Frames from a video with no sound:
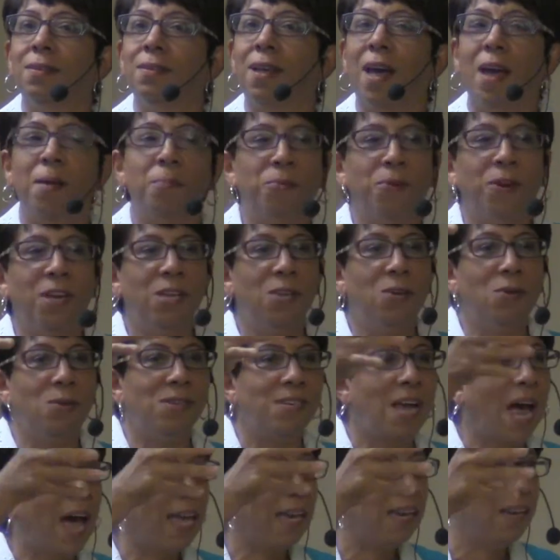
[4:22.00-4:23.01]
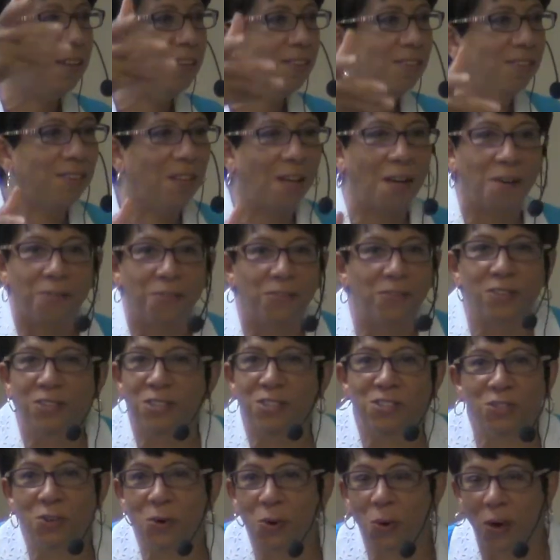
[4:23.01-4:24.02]
I bring you tidings of
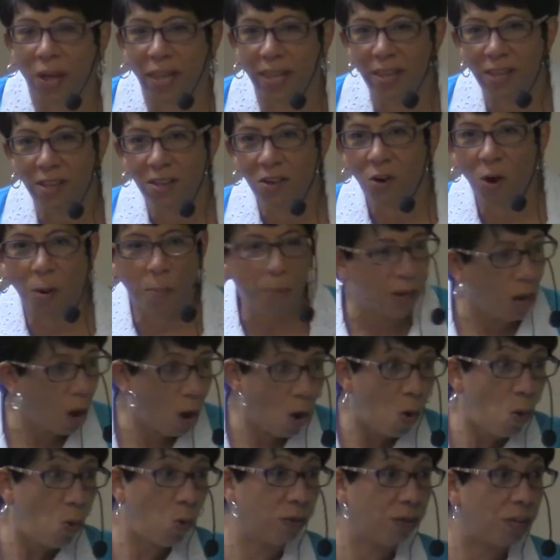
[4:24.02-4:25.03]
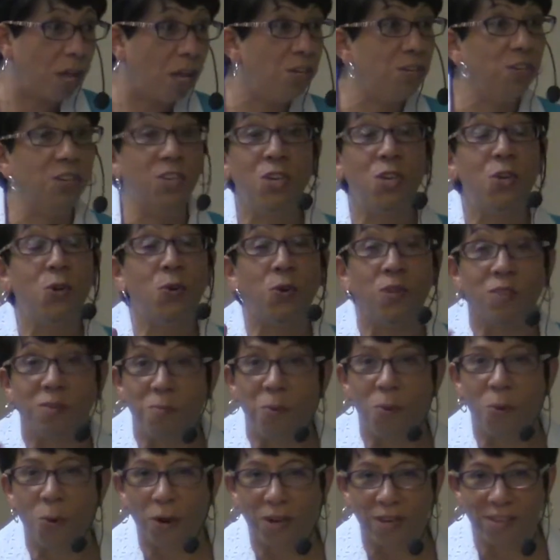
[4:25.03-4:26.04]
good joy." Or, "Behold, unto you is
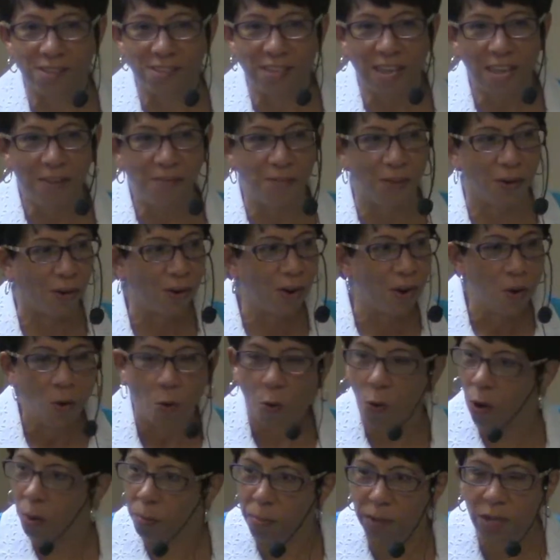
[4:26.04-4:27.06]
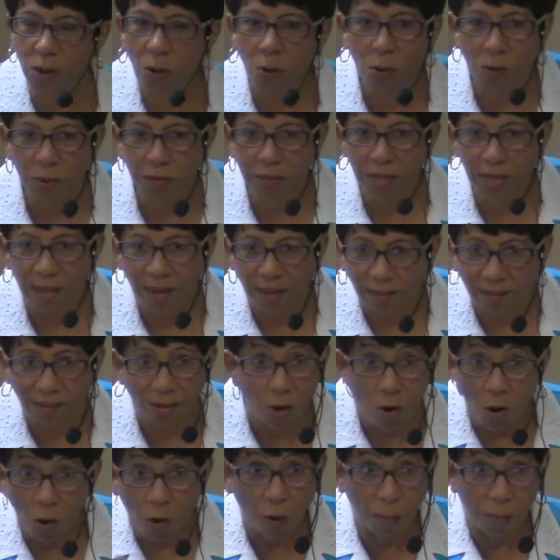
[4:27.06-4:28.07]
born a Savior." Or, "Behold this,"
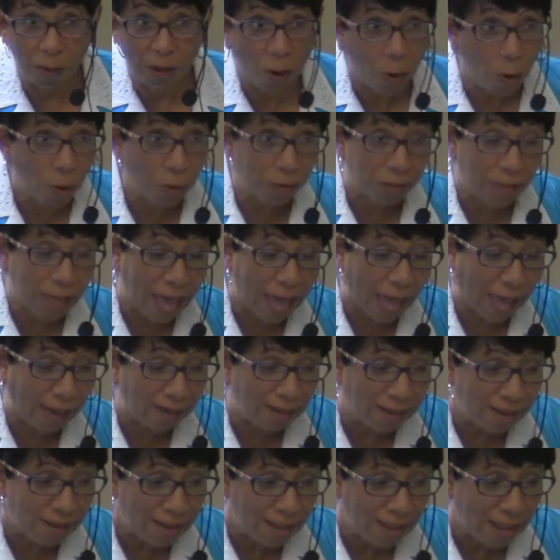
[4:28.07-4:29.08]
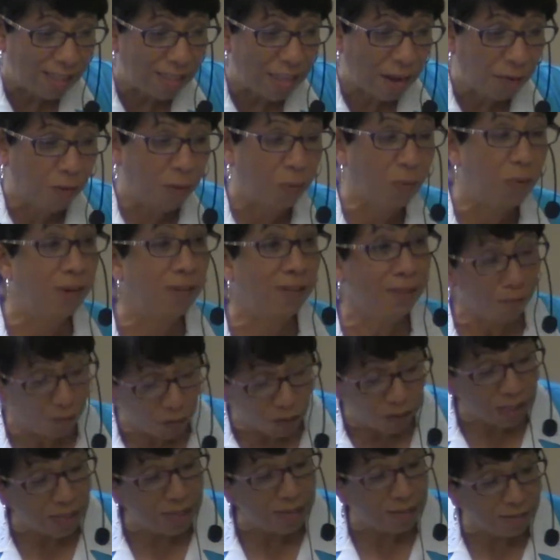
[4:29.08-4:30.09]
or, "Behold that." And they were really
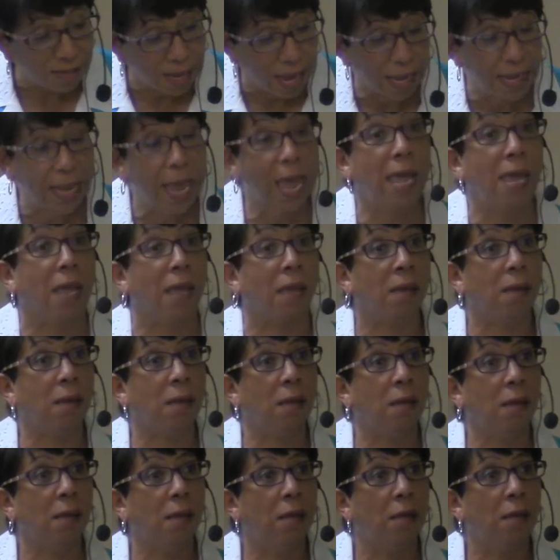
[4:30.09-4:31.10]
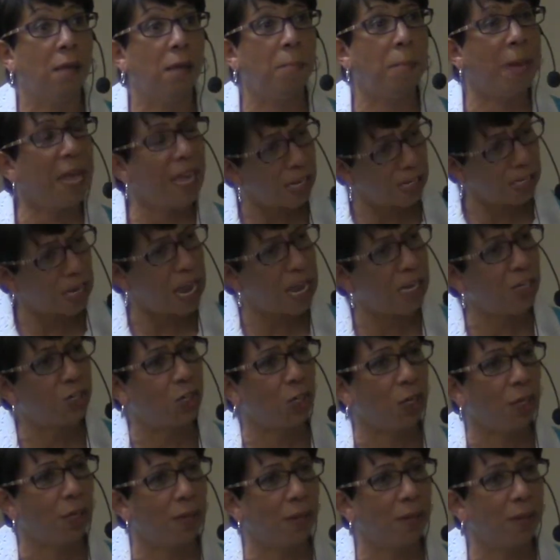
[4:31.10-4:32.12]
saying, "Hey, pay
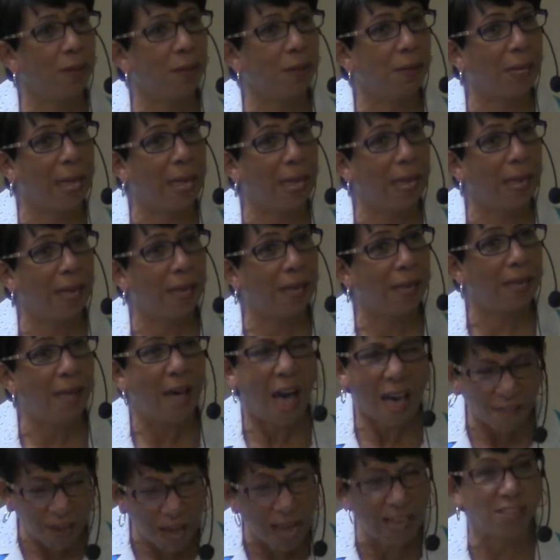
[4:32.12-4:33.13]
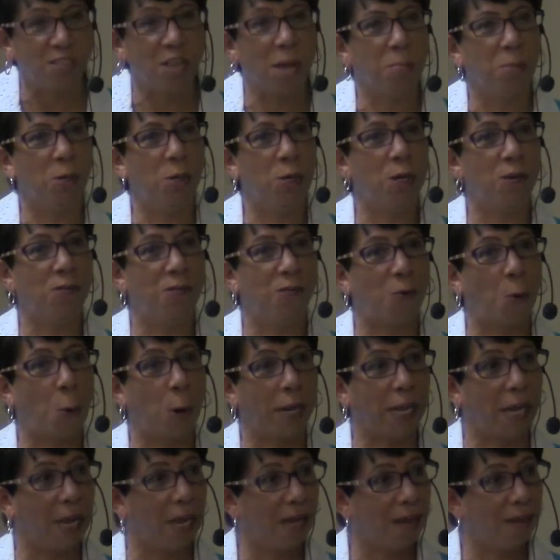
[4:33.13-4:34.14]
attention, okay? I've got something good for
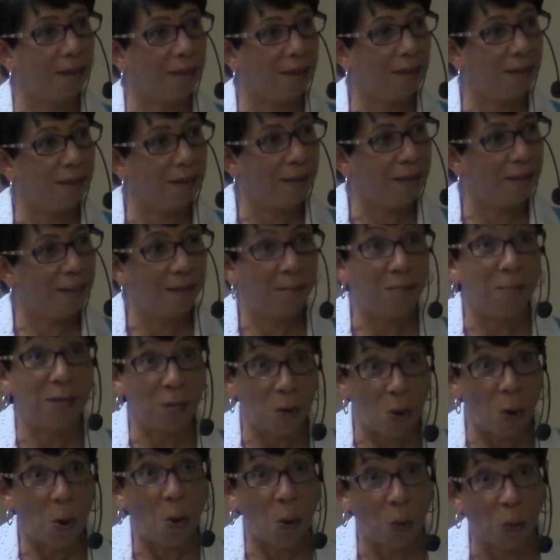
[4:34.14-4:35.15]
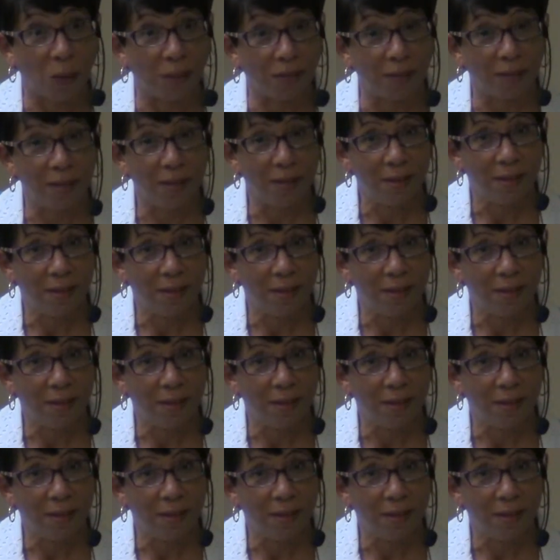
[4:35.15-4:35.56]
you. Behold."